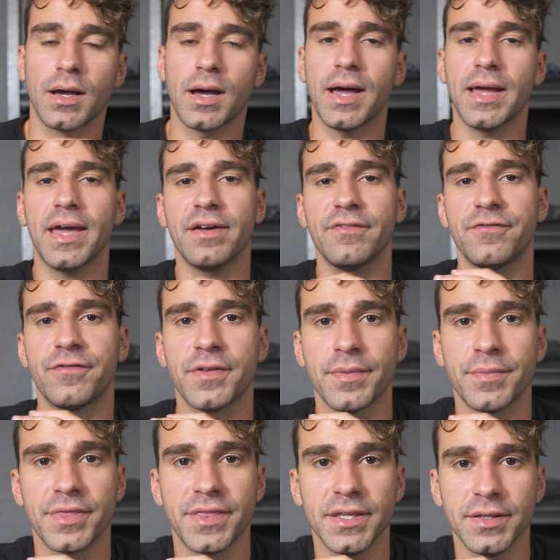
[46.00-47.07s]
I have
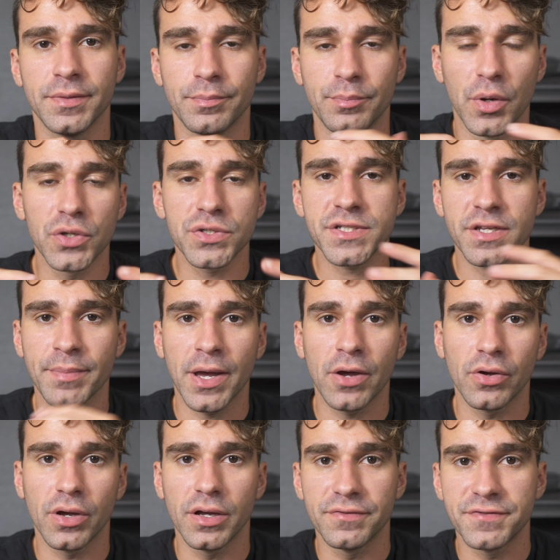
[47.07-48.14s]
the most
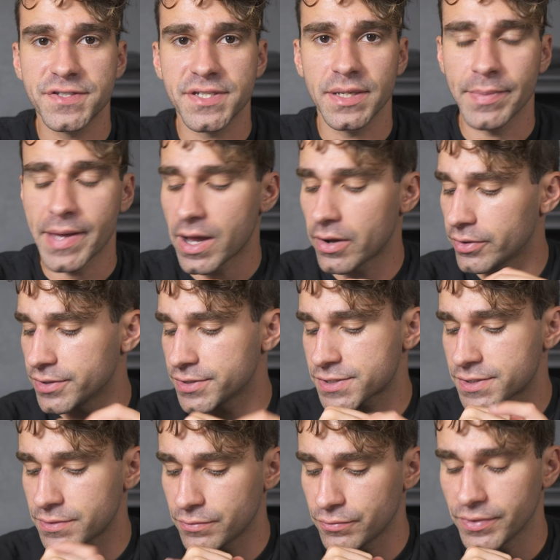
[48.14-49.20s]
amount of sim
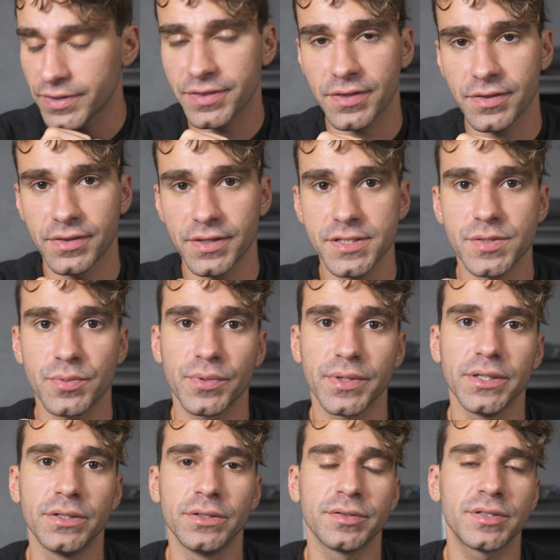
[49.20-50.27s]
hours with this
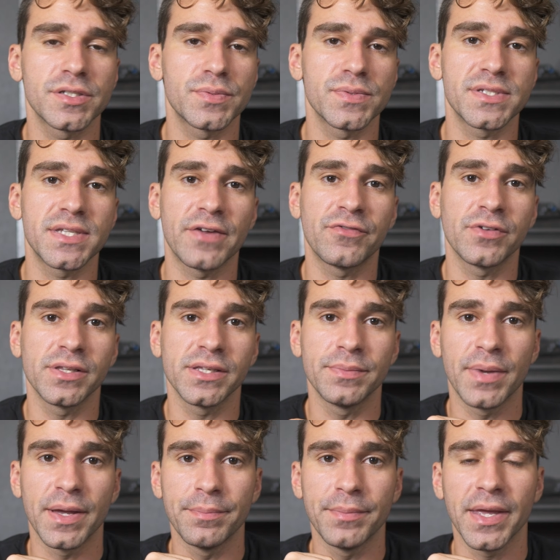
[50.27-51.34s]
wheel. This was definitely
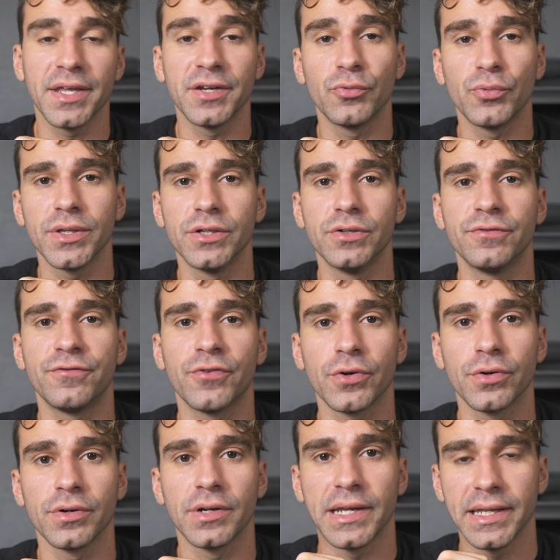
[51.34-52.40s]
my main wheel
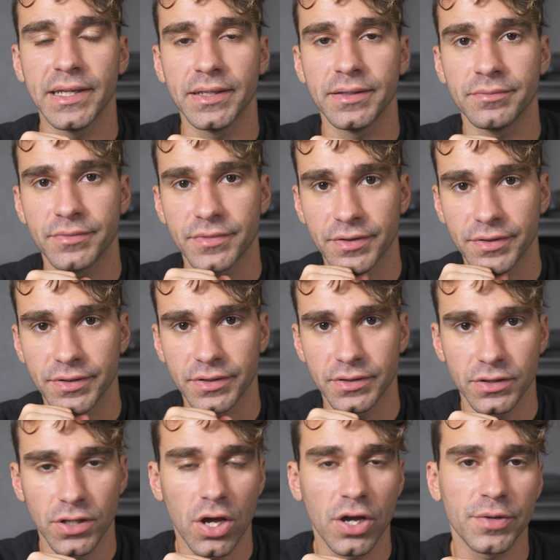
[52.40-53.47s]
for a
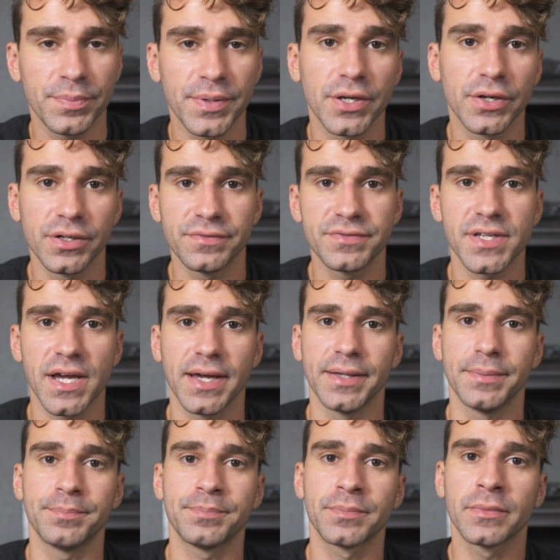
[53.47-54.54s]
long period of
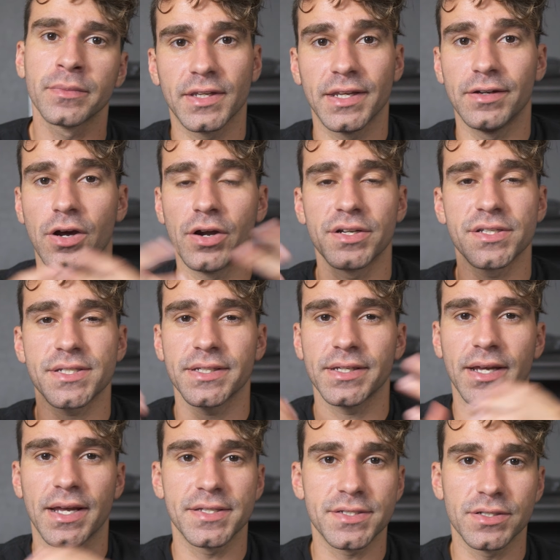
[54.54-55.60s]
time. And honestly,
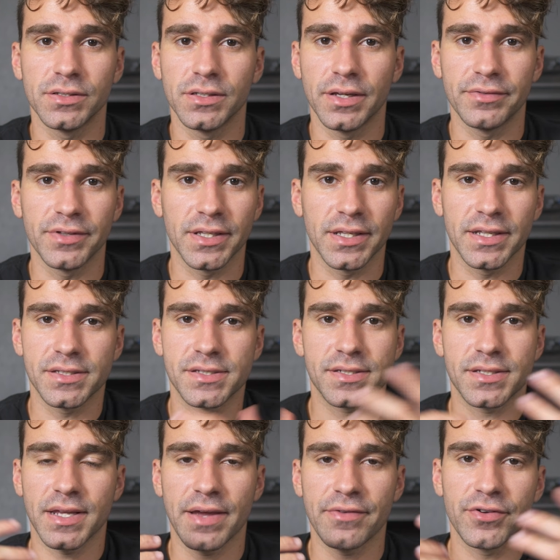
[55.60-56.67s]
I still love it.
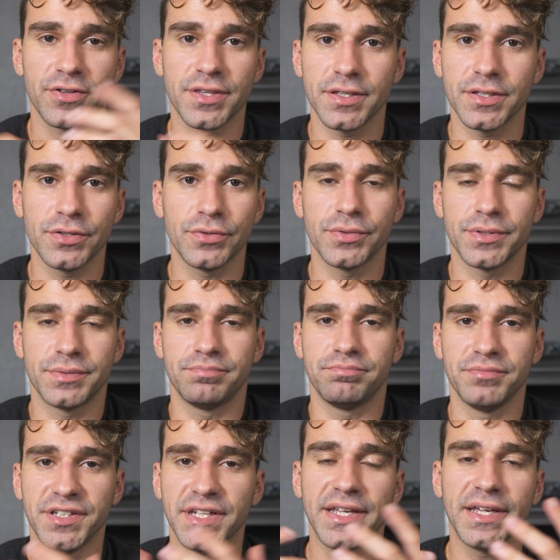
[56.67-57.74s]
It's everything you would
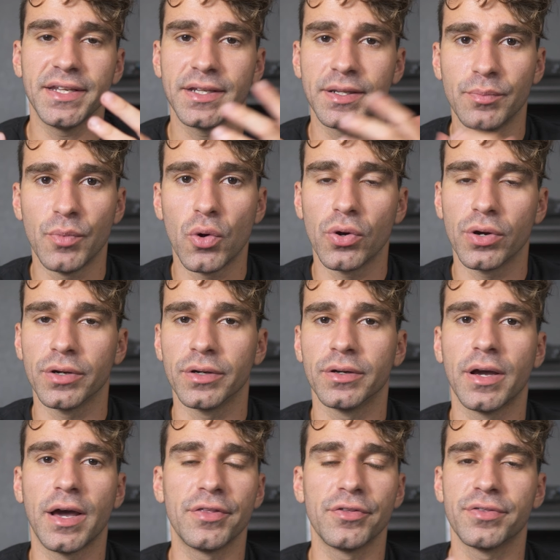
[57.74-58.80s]
need and more,
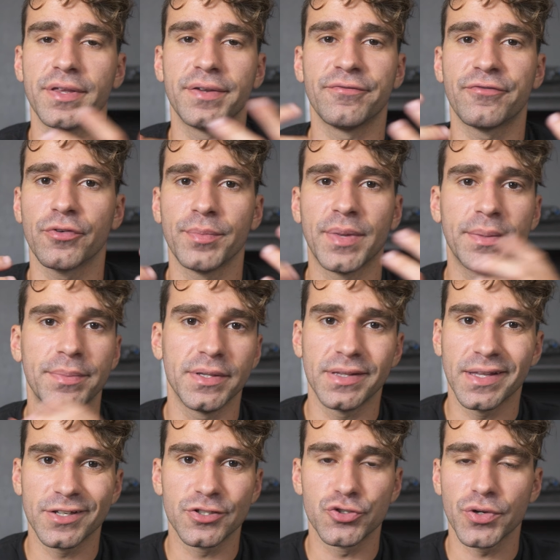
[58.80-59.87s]
other than for maybe
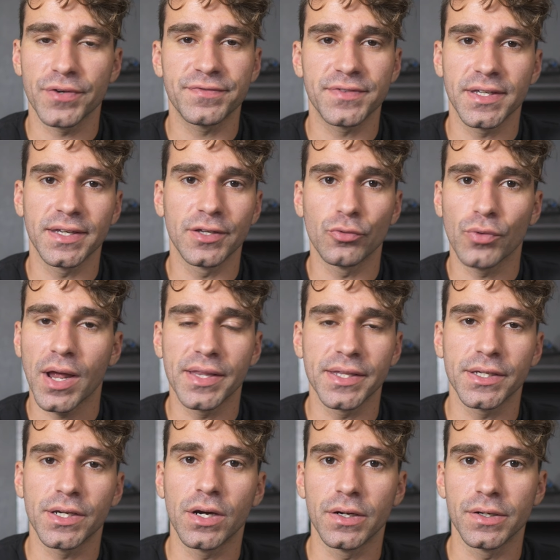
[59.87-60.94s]
like drifting and rally
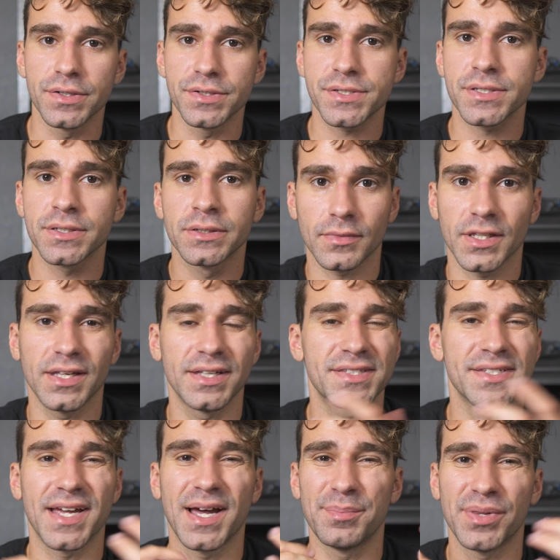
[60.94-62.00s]
cars. It's
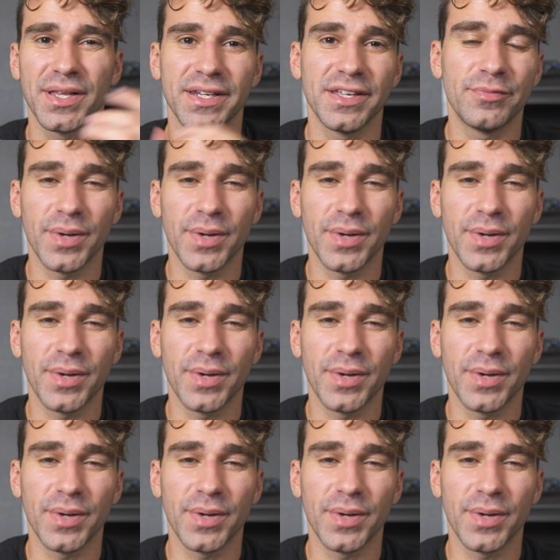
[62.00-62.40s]
got plenty of